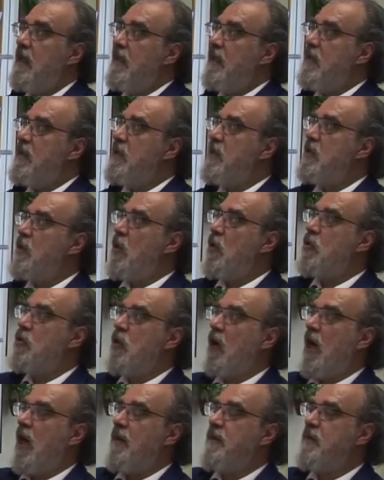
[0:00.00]
This is our
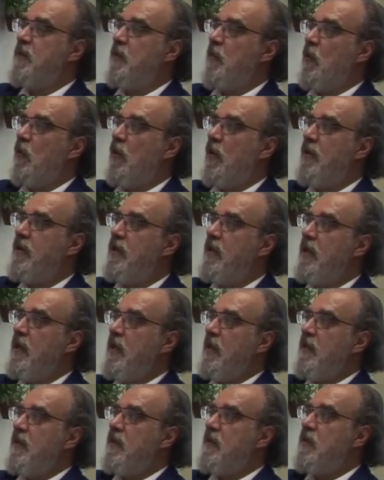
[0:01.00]
jobs board.
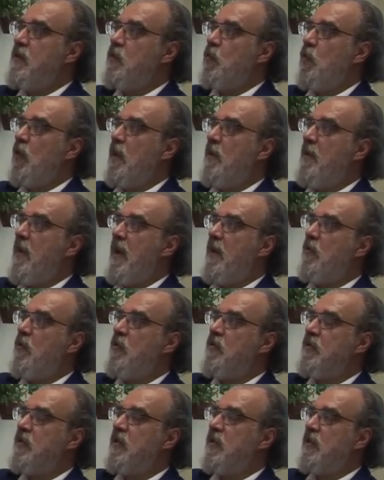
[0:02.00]
This is where
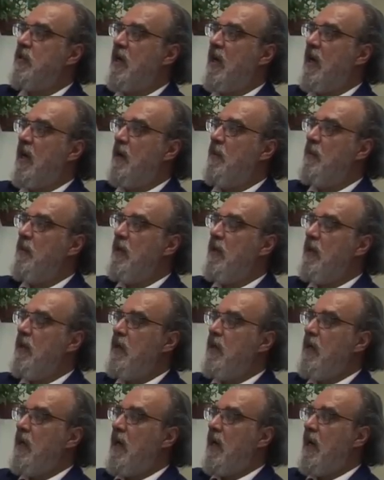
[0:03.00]
members can come
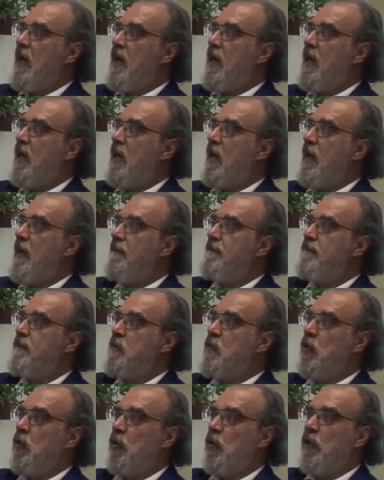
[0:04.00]
uh,
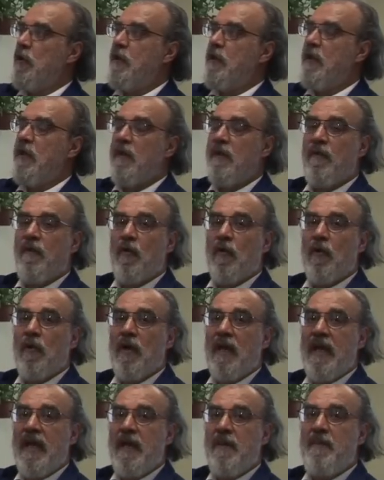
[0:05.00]
to look for
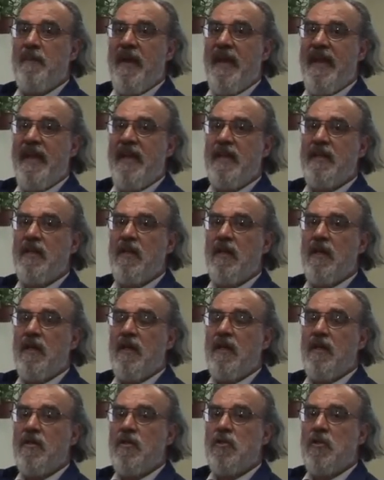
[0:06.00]
a paid
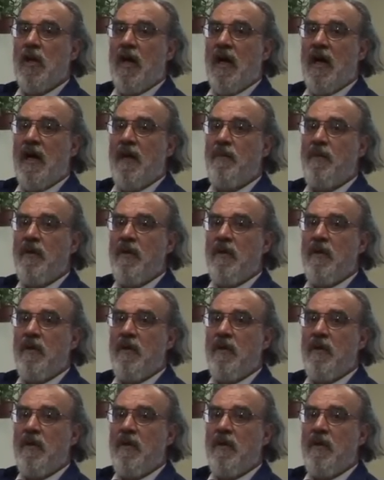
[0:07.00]
job,